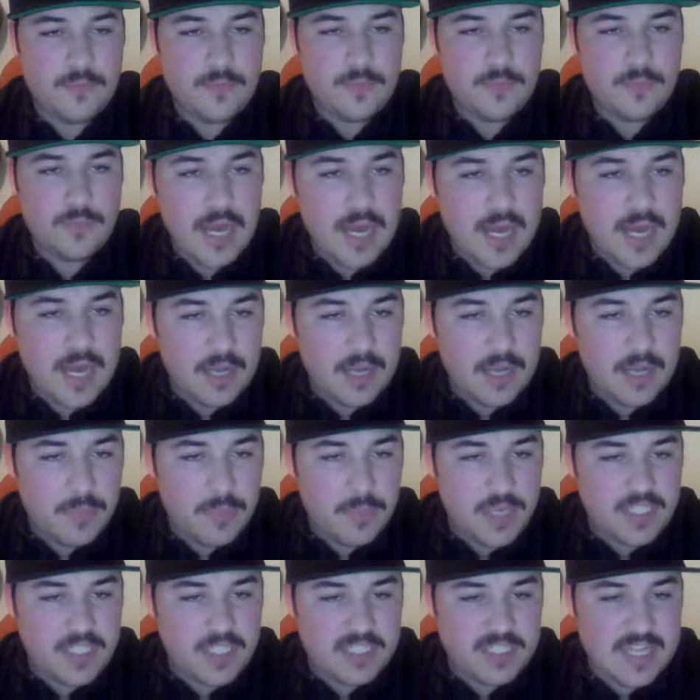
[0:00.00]

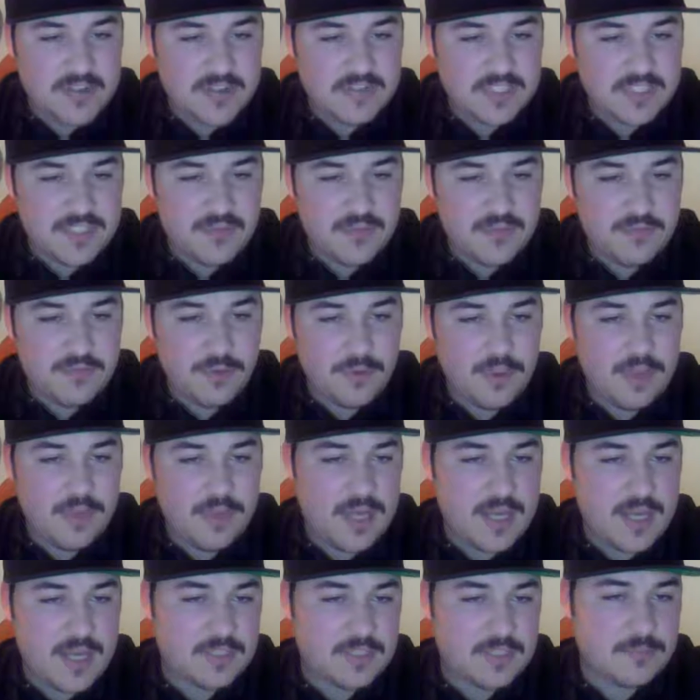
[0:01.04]
Budget deficit of
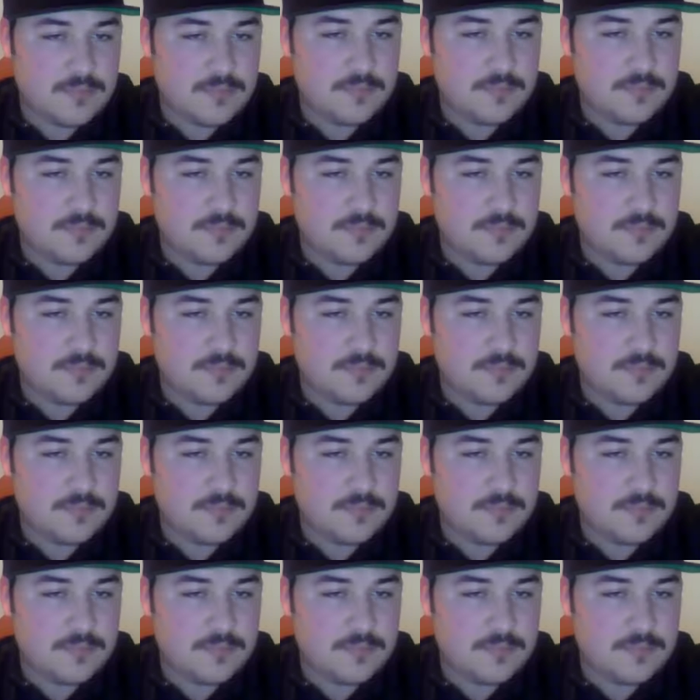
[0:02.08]
3,000.